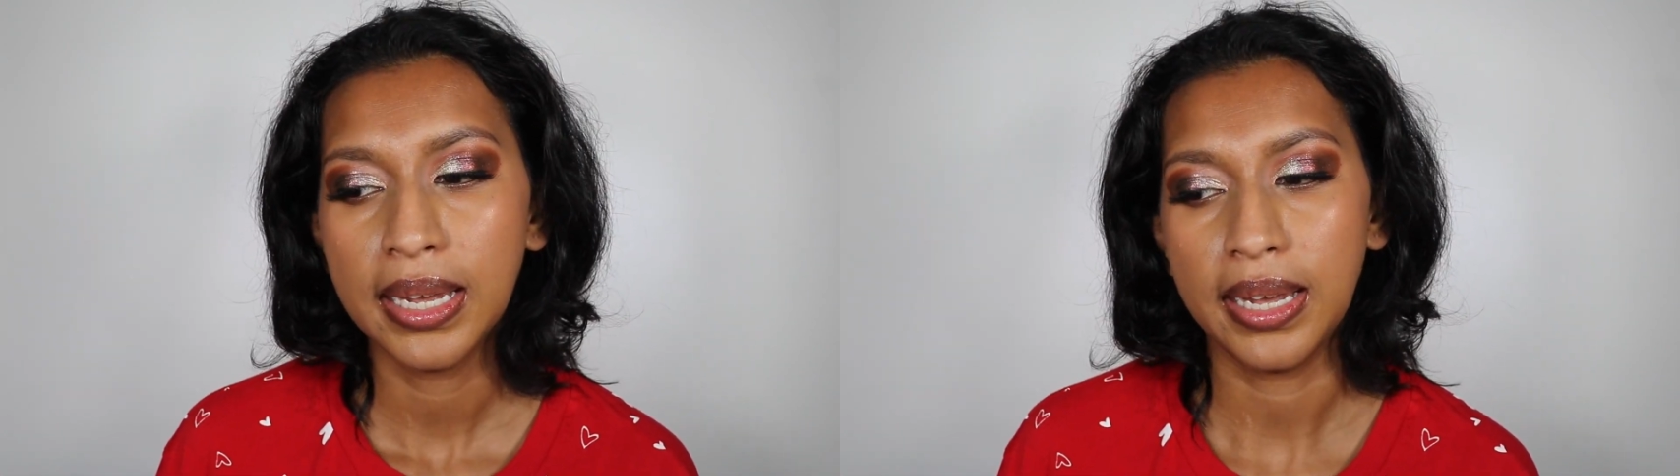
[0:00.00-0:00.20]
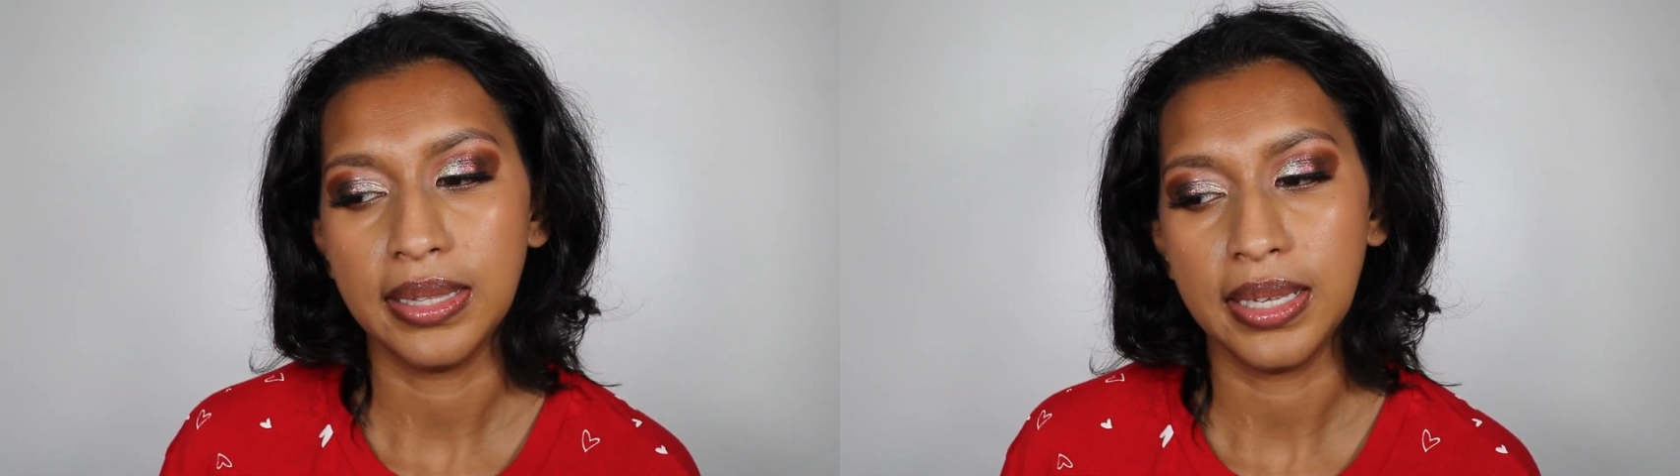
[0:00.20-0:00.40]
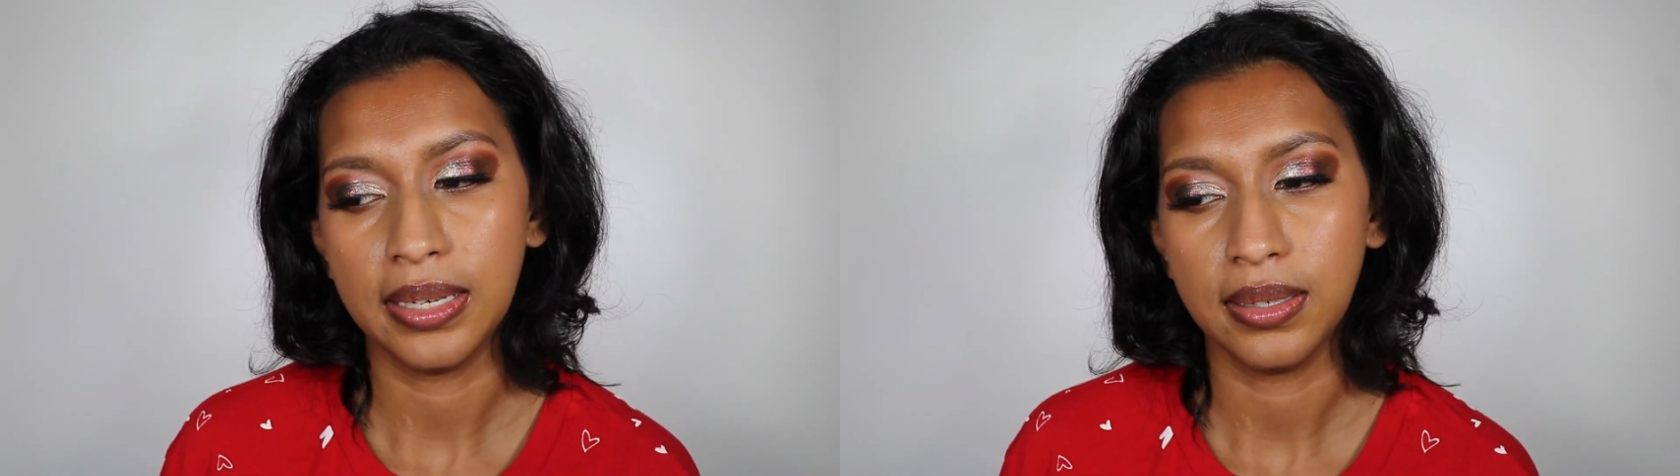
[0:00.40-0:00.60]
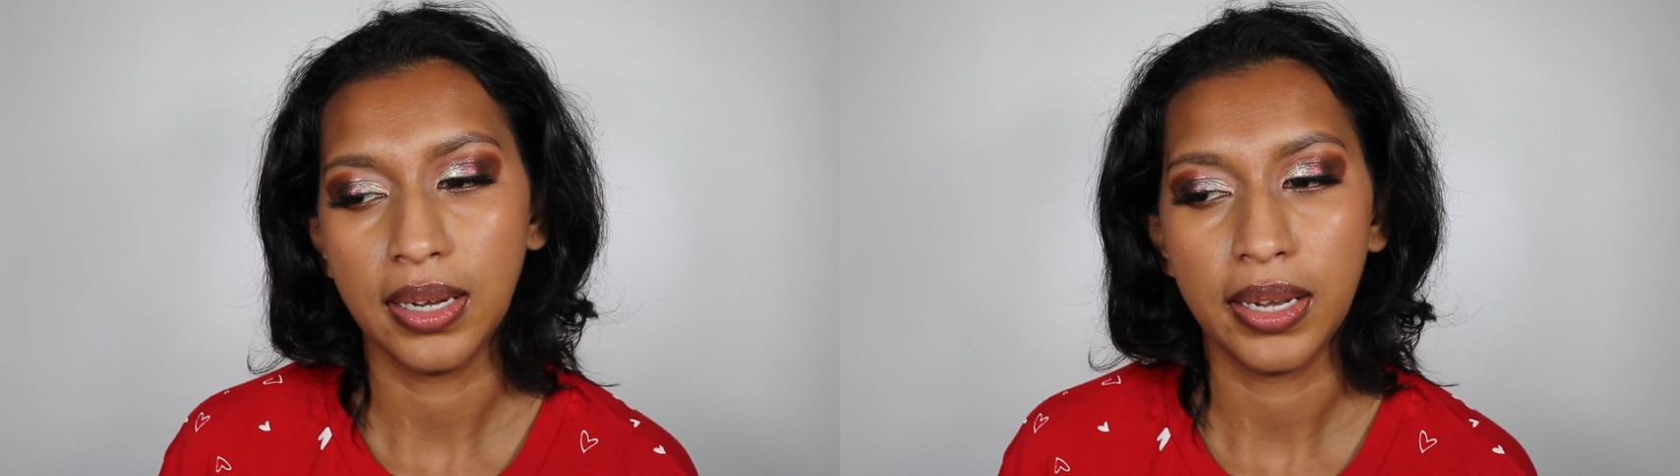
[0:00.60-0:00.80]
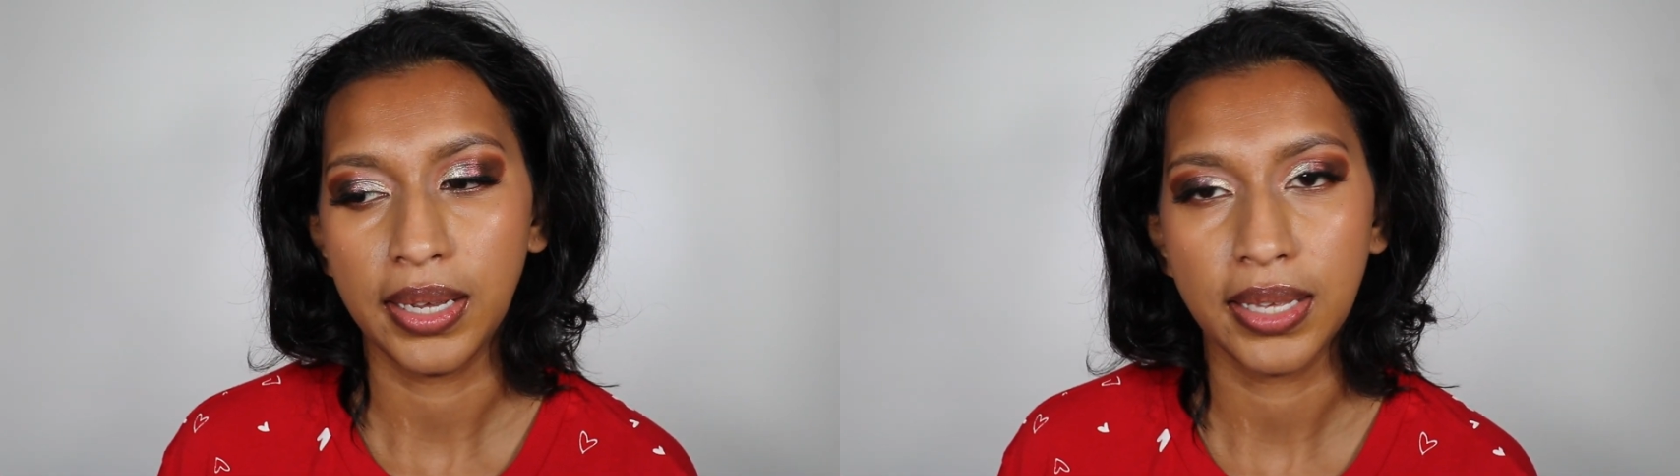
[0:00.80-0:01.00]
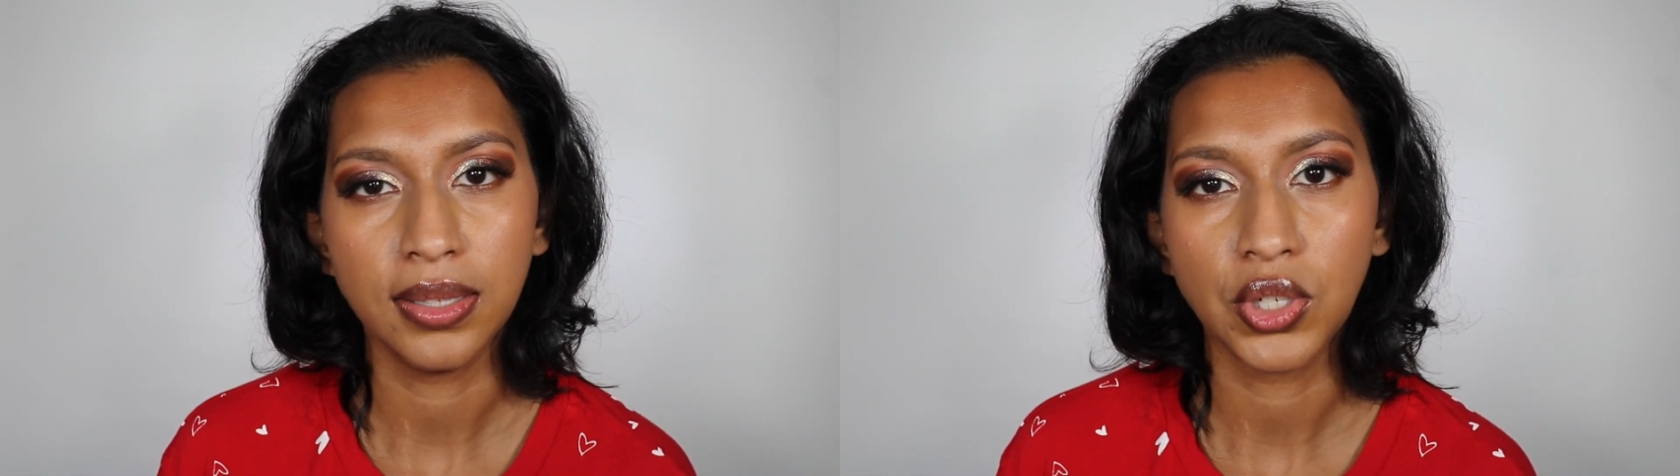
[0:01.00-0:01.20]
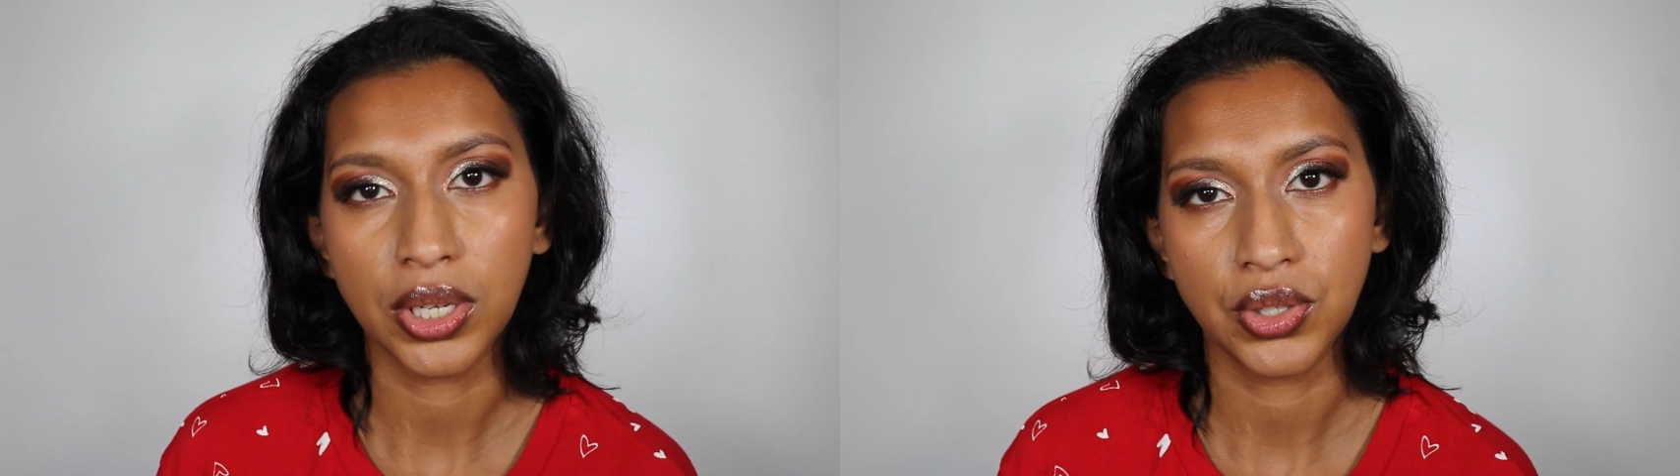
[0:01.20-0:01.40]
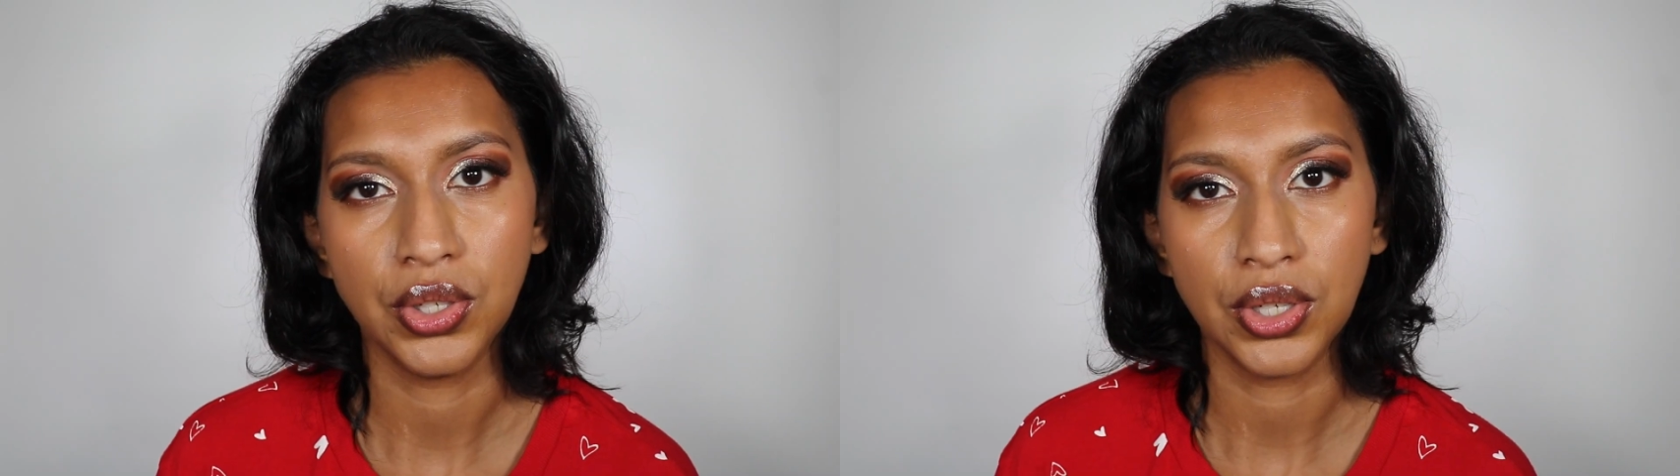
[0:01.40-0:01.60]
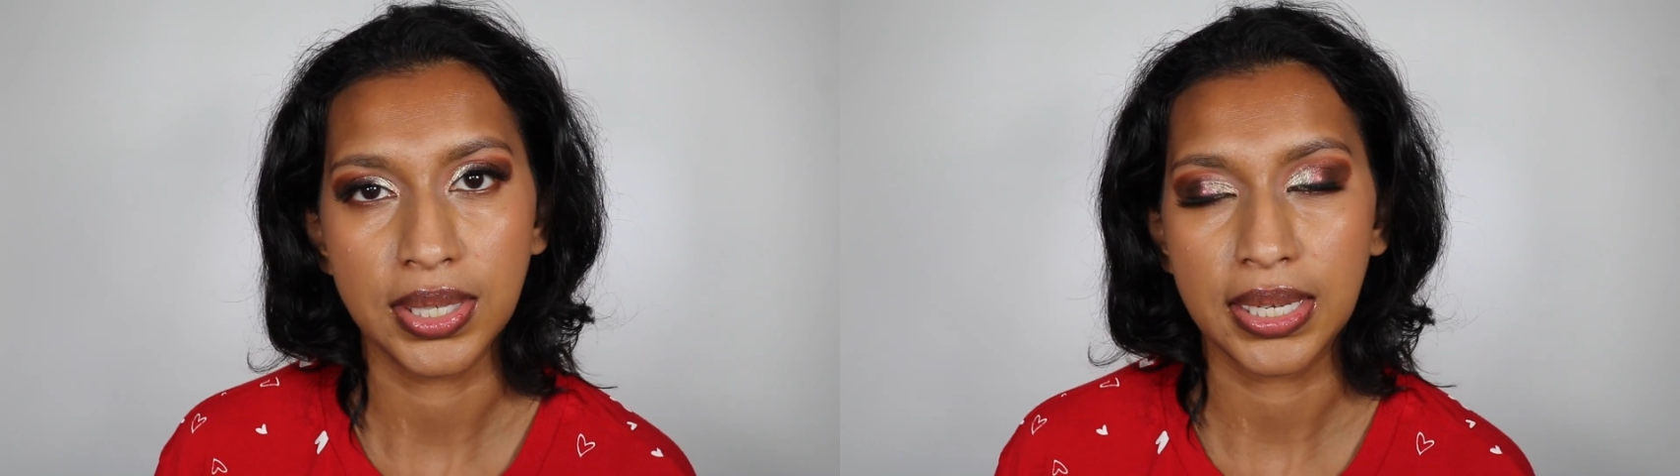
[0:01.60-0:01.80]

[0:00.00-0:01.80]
and then I had the chance to just